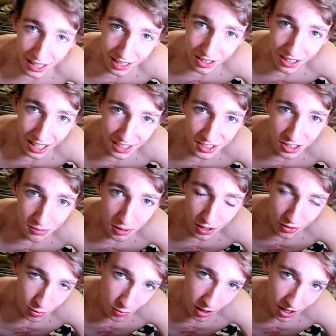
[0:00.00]
Thank you guys so much
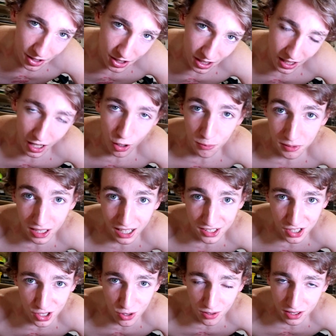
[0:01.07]
for watching. I hope you guys
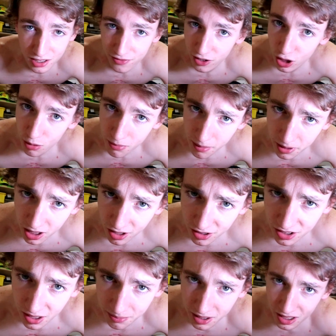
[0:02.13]
enjoyed this video, maybe learned
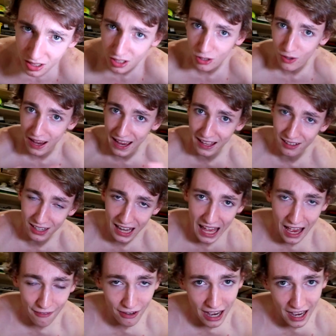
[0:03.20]
something new, had a
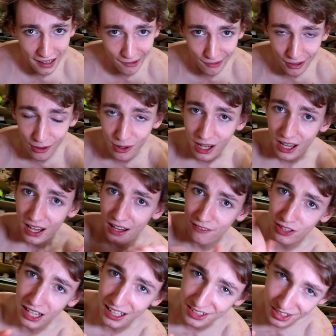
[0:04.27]
laugh, I don't know.
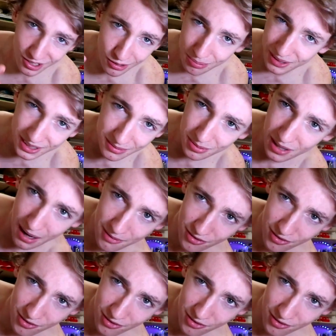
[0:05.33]
If you guys are new, please subscribe.